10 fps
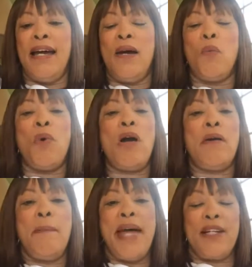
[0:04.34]

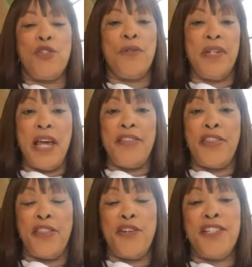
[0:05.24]
Welcome back to
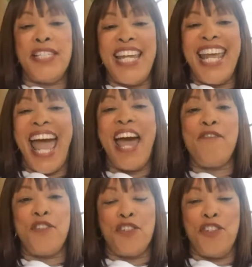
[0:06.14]
another Thursday
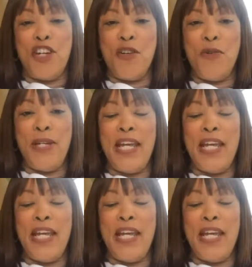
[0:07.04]
afternoon.